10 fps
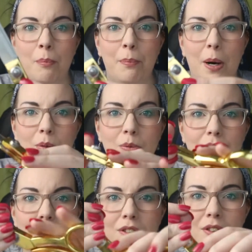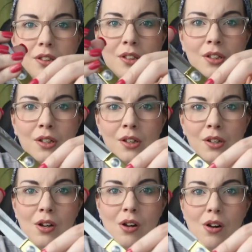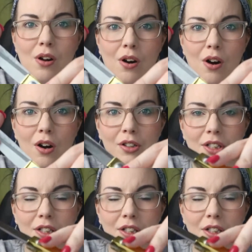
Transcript: bolt on,